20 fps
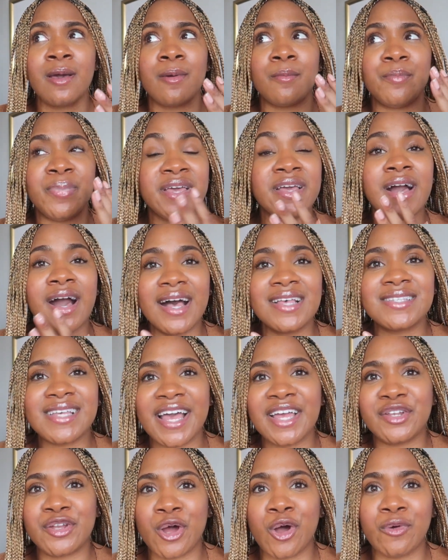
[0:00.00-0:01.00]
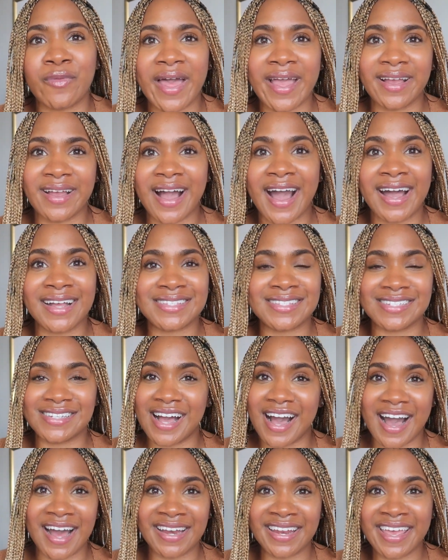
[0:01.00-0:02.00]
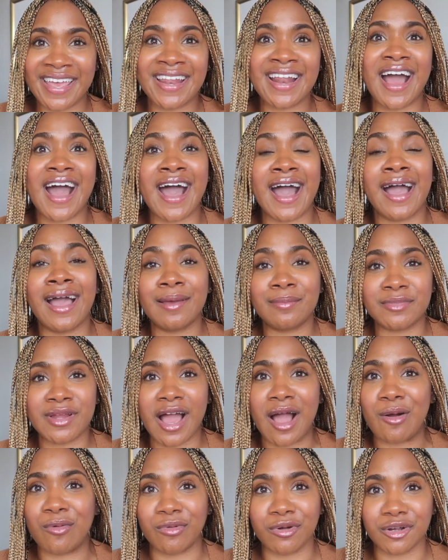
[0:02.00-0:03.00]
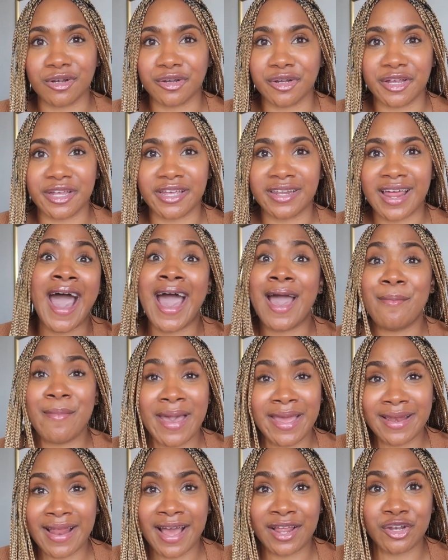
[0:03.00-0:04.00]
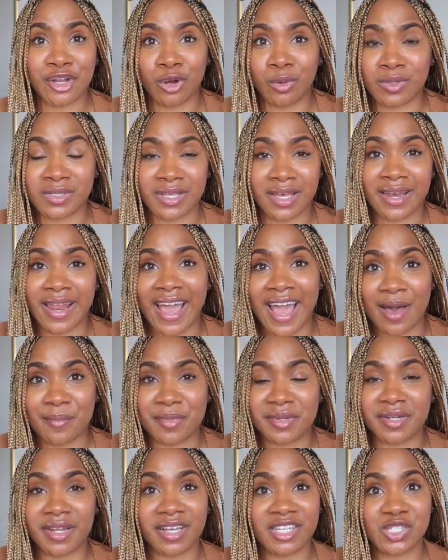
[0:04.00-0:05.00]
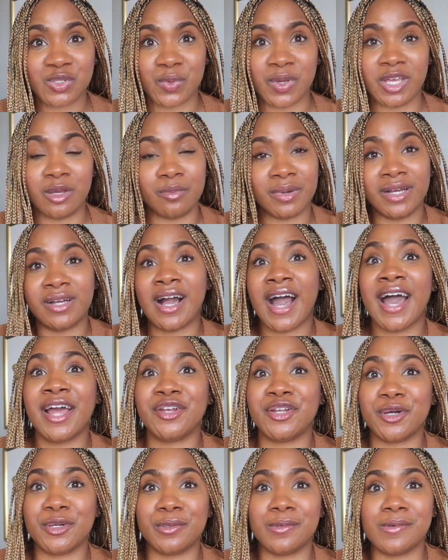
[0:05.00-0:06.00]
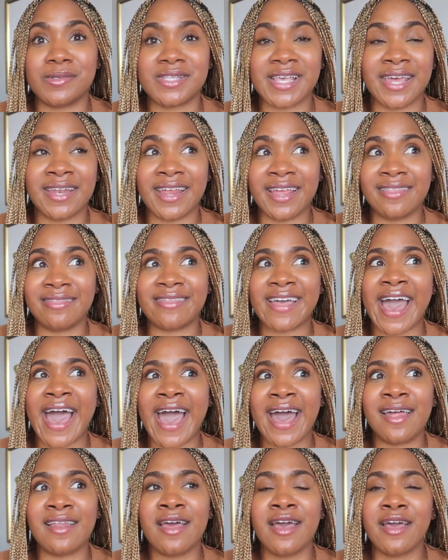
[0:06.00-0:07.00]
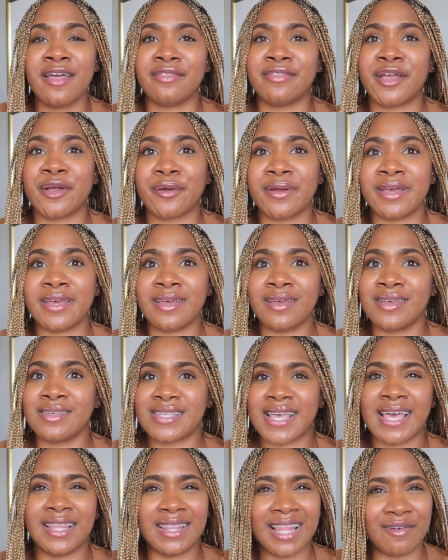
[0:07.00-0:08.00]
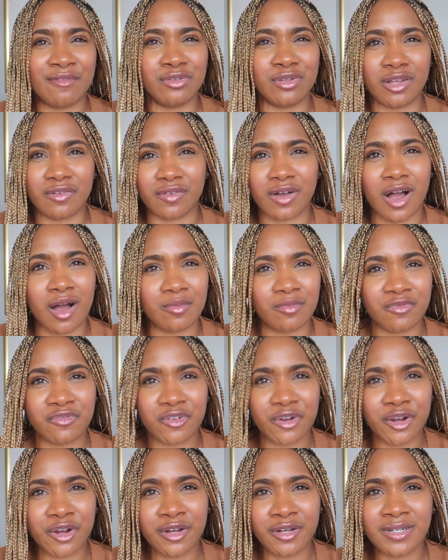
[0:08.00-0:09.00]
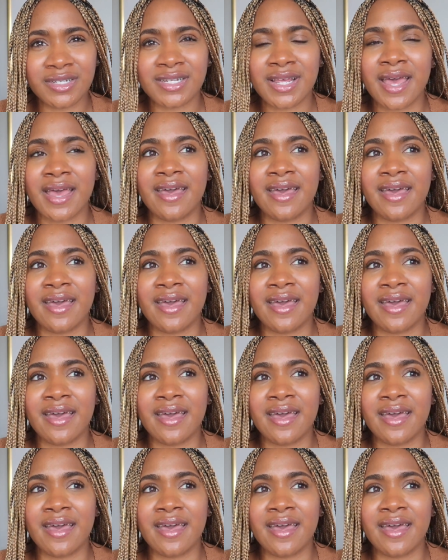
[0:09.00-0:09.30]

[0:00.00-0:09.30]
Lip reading: I know that God's got it, I'm not worried. I may not know what's going to happen next week, but God knows. And in that, there is a level of comfort